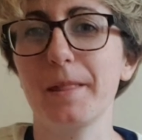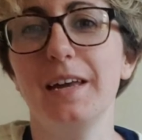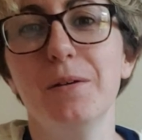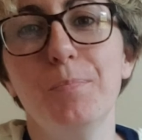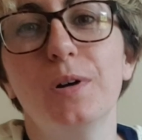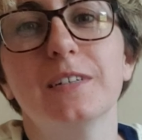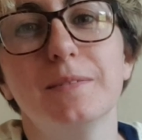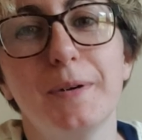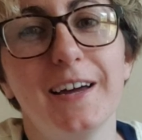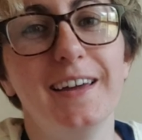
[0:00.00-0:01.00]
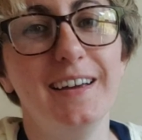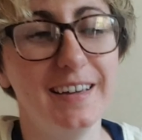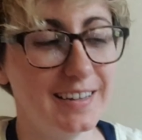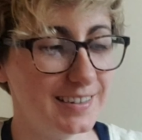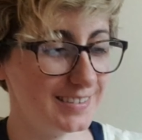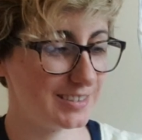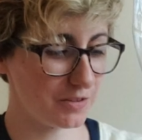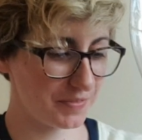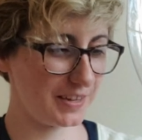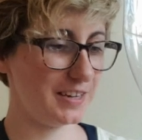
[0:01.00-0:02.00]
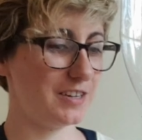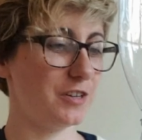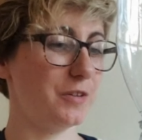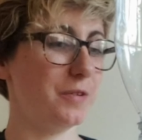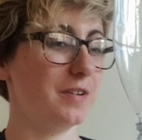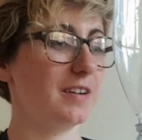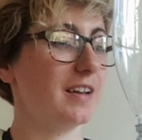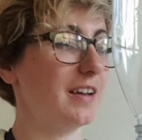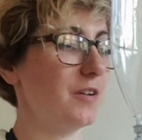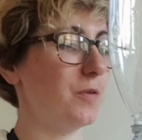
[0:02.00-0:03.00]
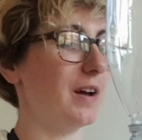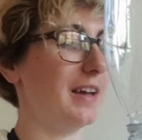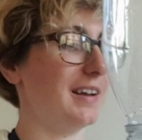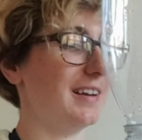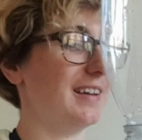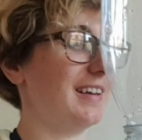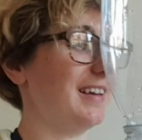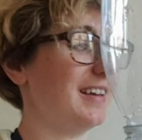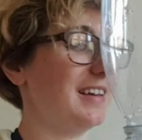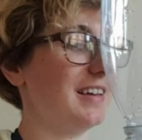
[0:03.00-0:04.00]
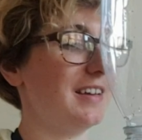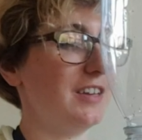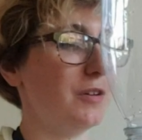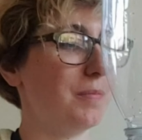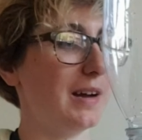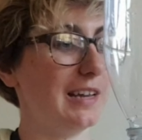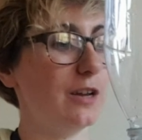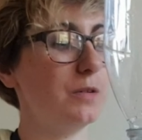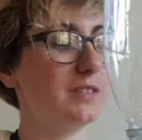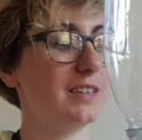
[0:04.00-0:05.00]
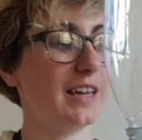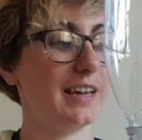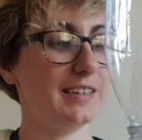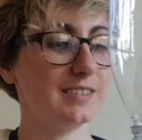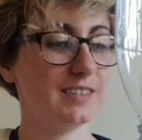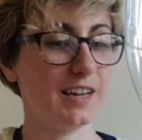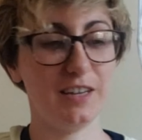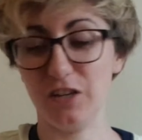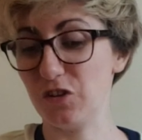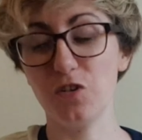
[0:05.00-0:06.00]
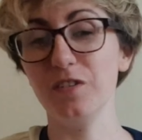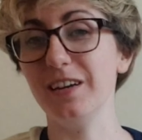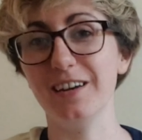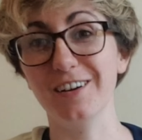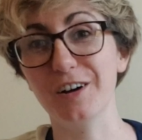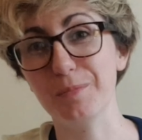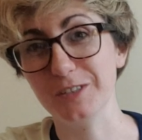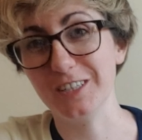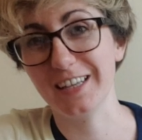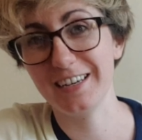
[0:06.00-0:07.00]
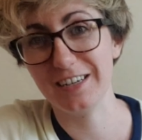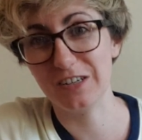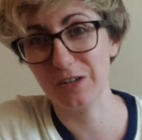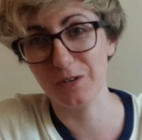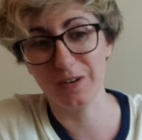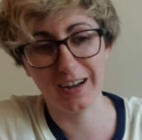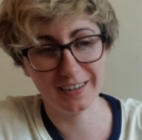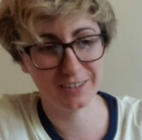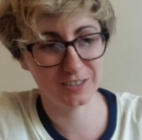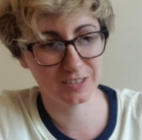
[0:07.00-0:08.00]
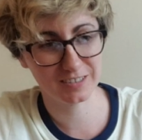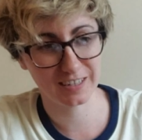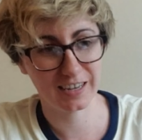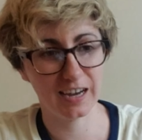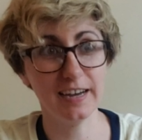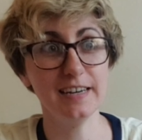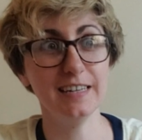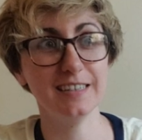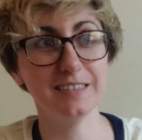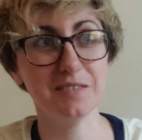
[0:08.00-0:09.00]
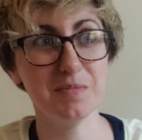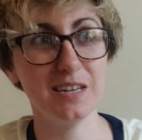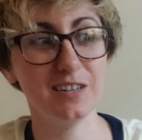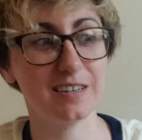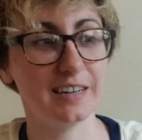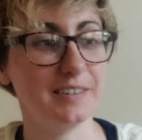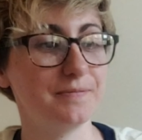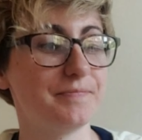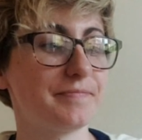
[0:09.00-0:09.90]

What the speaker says: Impulse buying is something you do when you buy loads of things that you don't need at all, but you think you do, and you just say, I need this immediately.